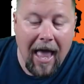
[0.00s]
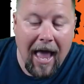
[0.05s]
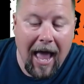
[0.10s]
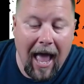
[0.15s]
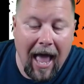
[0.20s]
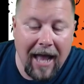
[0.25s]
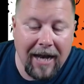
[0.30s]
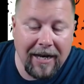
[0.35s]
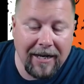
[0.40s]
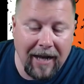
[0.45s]

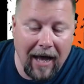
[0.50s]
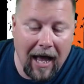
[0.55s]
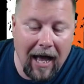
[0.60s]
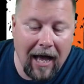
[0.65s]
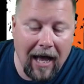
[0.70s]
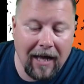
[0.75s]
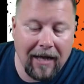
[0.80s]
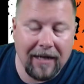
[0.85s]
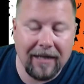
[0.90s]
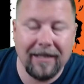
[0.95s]
And
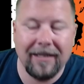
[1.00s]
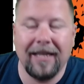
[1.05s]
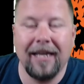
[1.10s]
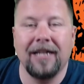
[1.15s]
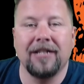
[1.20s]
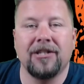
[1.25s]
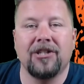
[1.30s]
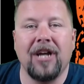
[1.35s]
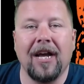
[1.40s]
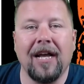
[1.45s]
uh,
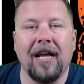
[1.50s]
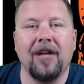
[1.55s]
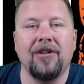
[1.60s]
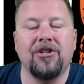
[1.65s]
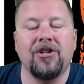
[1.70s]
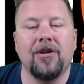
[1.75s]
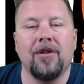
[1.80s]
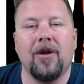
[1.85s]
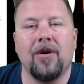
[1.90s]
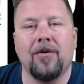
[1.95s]
again, check out
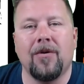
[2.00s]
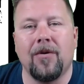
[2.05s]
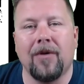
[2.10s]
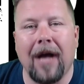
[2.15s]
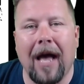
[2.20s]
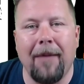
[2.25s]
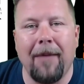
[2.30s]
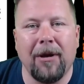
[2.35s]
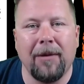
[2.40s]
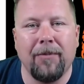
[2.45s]
your local
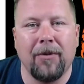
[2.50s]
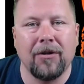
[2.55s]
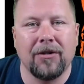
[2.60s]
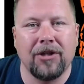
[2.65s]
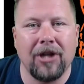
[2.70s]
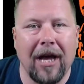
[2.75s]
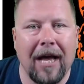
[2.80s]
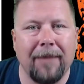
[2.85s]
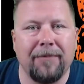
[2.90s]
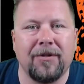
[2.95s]
comic book
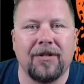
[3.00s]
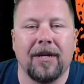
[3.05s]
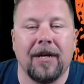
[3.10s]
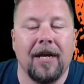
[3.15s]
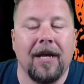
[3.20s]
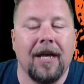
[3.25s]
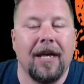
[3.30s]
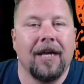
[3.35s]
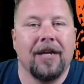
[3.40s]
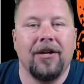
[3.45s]
shops,
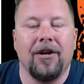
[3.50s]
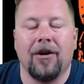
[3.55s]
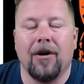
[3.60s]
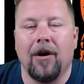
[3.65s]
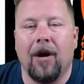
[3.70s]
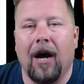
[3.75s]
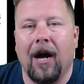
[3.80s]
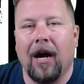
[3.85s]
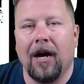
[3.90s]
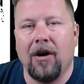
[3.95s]

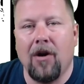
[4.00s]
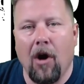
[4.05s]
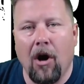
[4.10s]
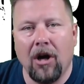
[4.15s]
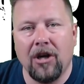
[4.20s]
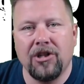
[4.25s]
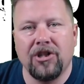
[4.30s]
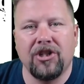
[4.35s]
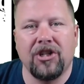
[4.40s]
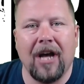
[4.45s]
your uh,
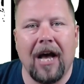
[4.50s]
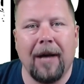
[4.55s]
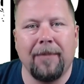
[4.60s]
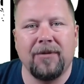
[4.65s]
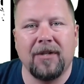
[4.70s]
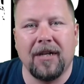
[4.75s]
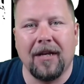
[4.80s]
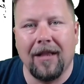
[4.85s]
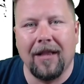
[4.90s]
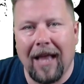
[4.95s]
card
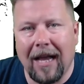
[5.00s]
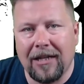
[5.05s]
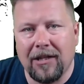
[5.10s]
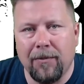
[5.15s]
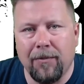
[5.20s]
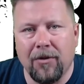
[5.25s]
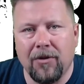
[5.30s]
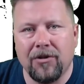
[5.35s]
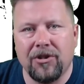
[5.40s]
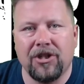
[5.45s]
shops,
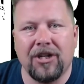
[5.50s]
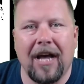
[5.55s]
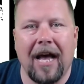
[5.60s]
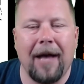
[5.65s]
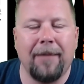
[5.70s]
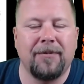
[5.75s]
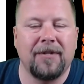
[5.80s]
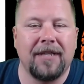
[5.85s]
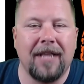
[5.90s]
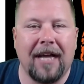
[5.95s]
collectible
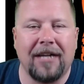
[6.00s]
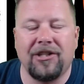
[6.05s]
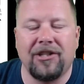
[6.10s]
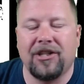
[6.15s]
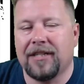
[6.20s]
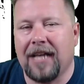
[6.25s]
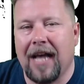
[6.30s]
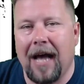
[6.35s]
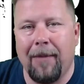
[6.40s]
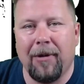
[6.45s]
shops, not
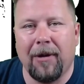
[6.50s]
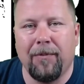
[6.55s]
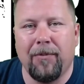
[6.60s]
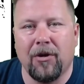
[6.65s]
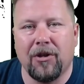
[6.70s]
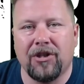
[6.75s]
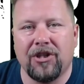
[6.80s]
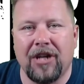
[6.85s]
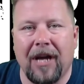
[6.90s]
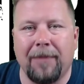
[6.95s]
just comic
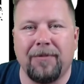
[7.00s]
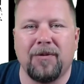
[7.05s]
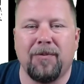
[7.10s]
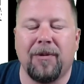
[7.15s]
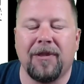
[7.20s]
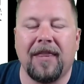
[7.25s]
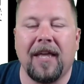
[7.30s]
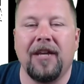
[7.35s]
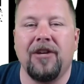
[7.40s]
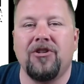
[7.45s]
book shops,
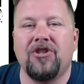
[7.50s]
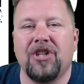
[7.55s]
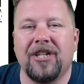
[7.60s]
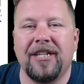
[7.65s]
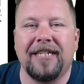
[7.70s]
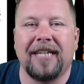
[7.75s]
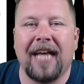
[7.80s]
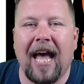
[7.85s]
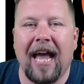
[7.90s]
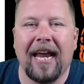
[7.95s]
but they usually
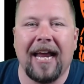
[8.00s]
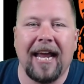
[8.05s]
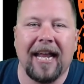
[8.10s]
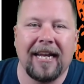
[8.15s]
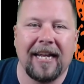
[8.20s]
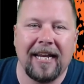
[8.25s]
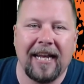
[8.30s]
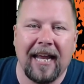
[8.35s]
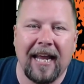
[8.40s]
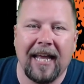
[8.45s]
tie hand
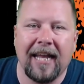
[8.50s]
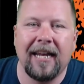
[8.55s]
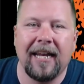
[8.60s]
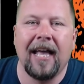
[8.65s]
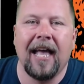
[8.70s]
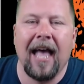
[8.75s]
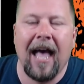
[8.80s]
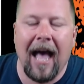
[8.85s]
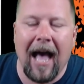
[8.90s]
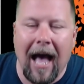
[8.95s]
in hand,
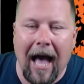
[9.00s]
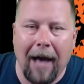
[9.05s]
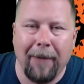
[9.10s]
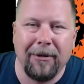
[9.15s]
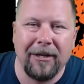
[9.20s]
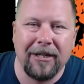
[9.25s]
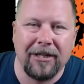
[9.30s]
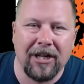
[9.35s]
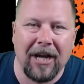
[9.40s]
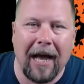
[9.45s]

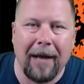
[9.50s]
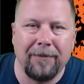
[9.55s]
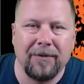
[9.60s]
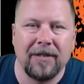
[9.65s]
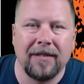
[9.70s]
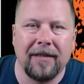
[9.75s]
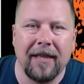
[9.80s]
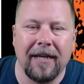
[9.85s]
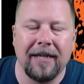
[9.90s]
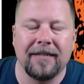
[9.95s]
hobby
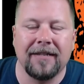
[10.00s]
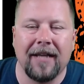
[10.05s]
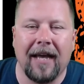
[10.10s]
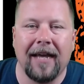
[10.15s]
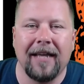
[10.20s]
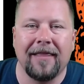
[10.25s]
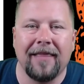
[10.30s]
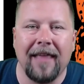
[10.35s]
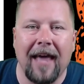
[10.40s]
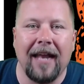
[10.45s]
shops, things
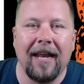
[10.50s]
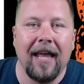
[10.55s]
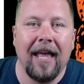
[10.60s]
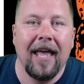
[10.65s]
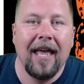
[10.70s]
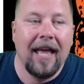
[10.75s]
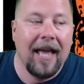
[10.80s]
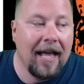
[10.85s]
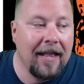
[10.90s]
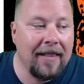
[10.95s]
like that.
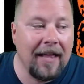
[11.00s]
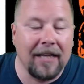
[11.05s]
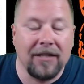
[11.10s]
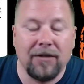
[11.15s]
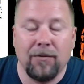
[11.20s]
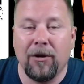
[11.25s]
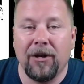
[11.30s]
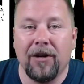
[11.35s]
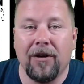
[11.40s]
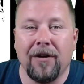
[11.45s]
And that's
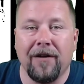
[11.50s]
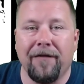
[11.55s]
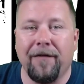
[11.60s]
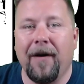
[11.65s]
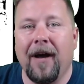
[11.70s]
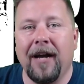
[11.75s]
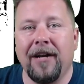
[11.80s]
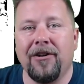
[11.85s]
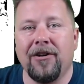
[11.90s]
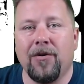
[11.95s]
where you're going to
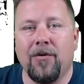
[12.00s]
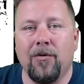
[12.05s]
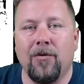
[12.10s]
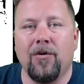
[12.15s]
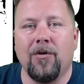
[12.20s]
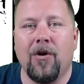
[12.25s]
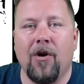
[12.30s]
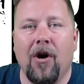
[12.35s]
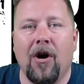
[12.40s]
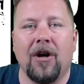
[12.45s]
find your cool
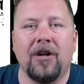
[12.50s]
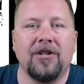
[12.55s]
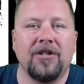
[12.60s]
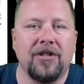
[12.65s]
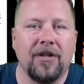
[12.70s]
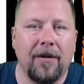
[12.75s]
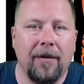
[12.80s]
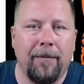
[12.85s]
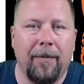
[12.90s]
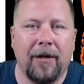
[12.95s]
cards,
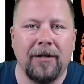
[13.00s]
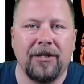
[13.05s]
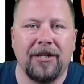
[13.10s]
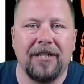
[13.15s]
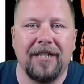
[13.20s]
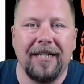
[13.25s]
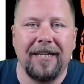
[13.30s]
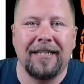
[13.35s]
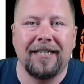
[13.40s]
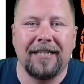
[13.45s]
a bunch of
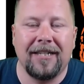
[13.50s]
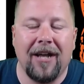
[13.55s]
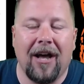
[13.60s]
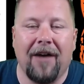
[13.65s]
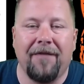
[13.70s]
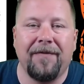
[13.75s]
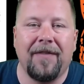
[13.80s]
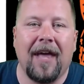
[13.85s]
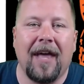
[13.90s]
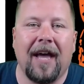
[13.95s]
neat
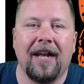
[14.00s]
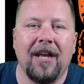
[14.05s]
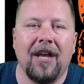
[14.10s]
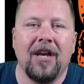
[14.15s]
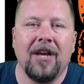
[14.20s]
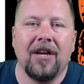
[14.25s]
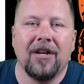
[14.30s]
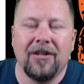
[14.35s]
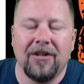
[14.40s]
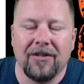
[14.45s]
stuff that
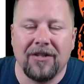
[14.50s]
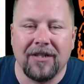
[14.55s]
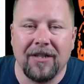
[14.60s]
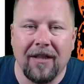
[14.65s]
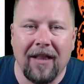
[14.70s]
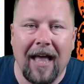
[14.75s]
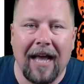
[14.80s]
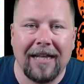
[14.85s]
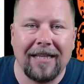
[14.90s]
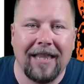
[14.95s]
your
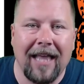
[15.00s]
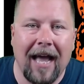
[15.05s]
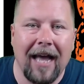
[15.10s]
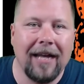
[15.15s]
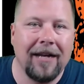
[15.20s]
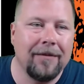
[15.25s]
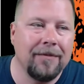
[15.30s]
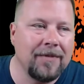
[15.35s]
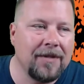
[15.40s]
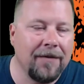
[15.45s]
select
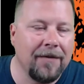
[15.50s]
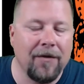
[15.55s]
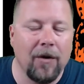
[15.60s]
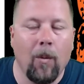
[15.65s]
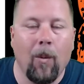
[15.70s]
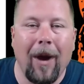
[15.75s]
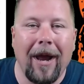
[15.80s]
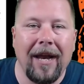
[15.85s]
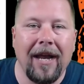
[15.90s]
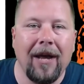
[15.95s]
items. If you're
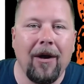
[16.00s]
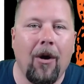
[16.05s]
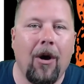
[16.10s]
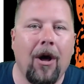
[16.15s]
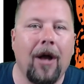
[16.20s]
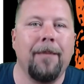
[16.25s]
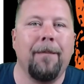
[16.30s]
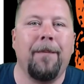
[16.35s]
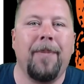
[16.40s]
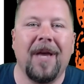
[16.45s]
waiting
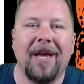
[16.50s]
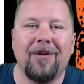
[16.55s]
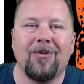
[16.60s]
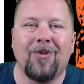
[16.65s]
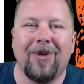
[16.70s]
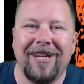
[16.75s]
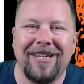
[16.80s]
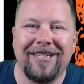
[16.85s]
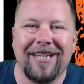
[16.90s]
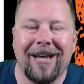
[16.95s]
on big
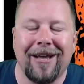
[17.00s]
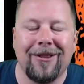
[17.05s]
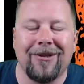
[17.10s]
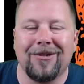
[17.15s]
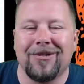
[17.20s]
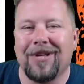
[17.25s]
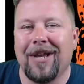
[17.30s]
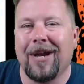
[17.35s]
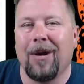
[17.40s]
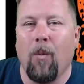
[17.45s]

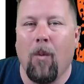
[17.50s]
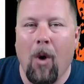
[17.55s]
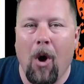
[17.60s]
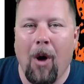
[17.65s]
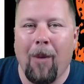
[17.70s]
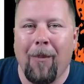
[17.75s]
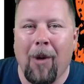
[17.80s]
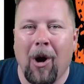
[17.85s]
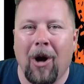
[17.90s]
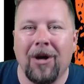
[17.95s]
retailers like
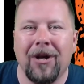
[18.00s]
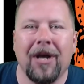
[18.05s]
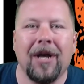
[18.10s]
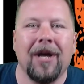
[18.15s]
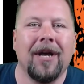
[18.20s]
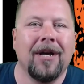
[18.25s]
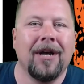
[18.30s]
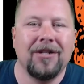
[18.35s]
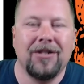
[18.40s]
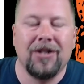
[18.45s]
Walmart,
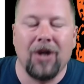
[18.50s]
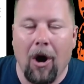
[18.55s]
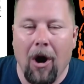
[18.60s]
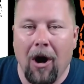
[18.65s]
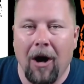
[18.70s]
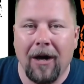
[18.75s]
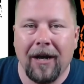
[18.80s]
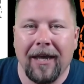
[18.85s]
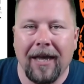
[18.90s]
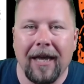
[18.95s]

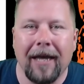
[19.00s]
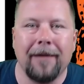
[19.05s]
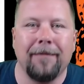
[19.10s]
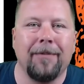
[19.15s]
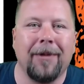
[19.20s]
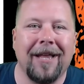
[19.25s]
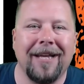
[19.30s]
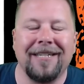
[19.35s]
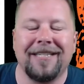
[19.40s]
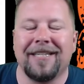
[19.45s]
Target,
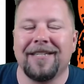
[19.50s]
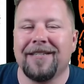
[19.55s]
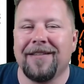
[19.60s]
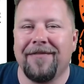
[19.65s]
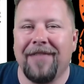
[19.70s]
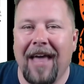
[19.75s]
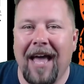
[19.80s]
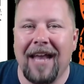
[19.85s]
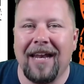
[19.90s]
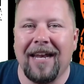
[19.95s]
places of
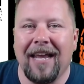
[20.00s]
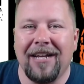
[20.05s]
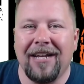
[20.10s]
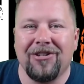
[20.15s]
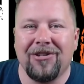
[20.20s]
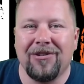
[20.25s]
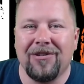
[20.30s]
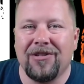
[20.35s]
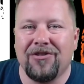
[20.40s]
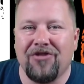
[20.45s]
that
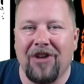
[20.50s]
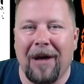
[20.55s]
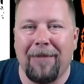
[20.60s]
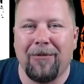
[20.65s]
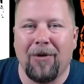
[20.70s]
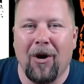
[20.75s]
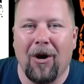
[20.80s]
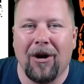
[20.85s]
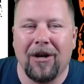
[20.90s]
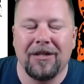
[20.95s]
nature to drop
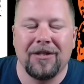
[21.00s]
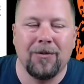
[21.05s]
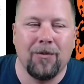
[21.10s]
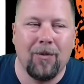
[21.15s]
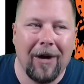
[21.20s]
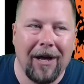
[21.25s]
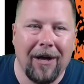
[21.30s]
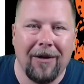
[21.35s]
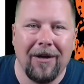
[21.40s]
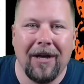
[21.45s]
cards,
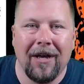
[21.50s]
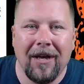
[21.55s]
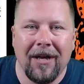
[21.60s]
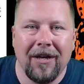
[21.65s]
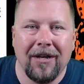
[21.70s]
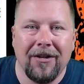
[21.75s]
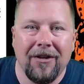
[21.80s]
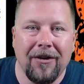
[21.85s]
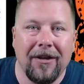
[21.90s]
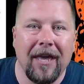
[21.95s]
well,
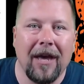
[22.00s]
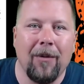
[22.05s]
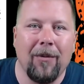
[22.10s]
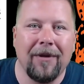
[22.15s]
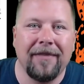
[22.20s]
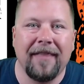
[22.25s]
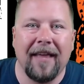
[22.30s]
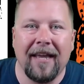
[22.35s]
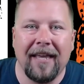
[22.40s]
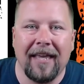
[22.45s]
you get
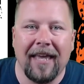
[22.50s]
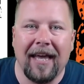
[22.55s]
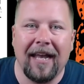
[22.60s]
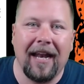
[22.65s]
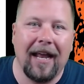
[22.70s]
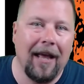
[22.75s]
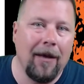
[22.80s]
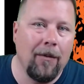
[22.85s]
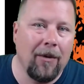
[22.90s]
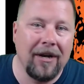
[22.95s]
what they get,
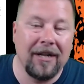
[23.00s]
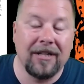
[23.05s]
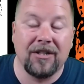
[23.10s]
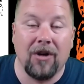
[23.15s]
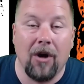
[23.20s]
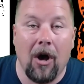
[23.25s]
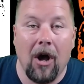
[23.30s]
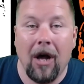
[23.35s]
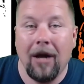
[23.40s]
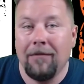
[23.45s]
and when it's
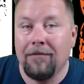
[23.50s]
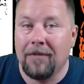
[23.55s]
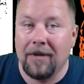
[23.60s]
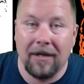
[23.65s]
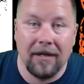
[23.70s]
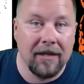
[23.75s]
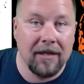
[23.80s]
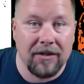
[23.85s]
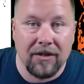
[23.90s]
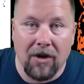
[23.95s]
gone,
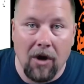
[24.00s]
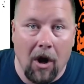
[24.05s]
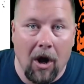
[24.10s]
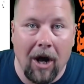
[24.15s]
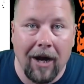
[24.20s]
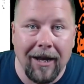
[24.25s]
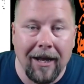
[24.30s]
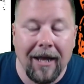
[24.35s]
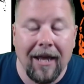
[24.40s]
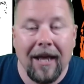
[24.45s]
it's
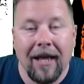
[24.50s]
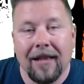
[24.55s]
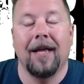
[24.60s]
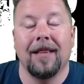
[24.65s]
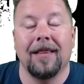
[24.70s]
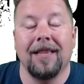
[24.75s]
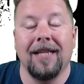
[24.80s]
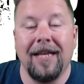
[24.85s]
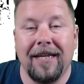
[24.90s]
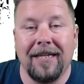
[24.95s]
gone.
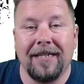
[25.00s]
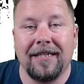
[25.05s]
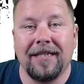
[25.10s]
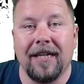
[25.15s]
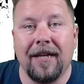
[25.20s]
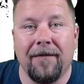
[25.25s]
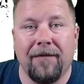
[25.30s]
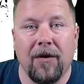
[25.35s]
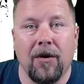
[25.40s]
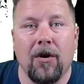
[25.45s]
At least
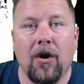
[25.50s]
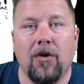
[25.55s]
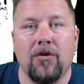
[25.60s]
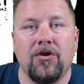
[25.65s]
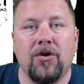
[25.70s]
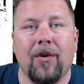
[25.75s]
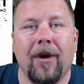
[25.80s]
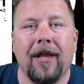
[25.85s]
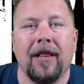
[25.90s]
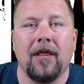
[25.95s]
if you go
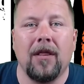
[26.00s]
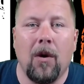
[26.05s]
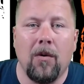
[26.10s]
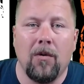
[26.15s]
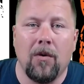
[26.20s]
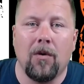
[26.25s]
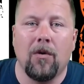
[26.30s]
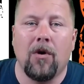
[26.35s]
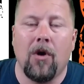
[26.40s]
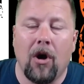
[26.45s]
to a
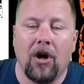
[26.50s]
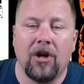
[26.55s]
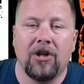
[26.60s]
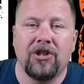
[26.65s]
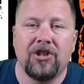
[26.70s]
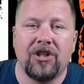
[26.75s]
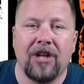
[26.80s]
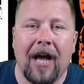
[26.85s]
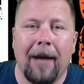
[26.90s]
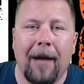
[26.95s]
local card
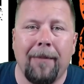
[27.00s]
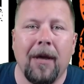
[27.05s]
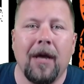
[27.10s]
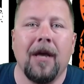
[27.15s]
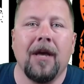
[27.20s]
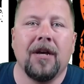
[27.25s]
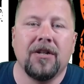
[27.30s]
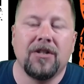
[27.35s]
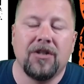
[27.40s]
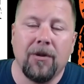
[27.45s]
shop,
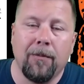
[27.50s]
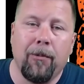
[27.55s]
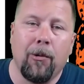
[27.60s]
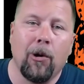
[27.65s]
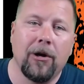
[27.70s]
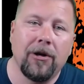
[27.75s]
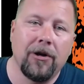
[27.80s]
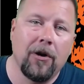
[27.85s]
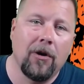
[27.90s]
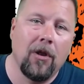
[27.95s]

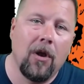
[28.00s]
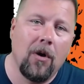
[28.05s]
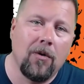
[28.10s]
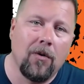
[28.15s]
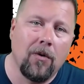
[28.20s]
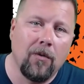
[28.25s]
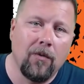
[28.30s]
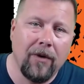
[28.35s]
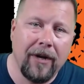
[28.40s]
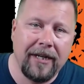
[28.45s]
support your
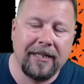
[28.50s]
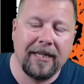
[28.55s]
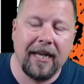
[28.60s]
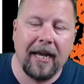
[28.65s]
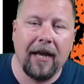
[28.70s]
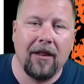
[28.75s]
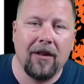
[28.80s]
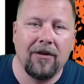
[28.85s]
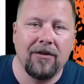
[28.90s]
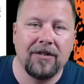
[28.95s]
local
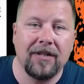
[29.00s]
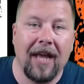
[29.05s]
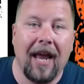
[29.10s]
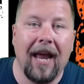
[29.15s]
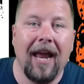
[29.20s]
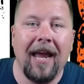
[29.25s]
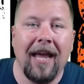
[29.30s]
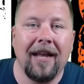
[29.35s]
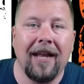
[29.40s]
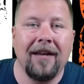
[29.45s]
retailers,
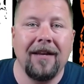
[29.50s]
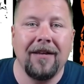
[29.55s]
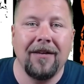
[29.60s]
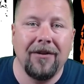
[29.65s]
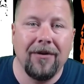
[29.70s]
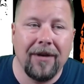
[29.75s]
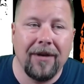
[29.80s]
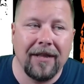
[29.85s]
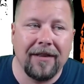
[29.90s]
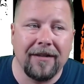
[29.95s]
and
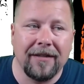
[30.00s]
you get the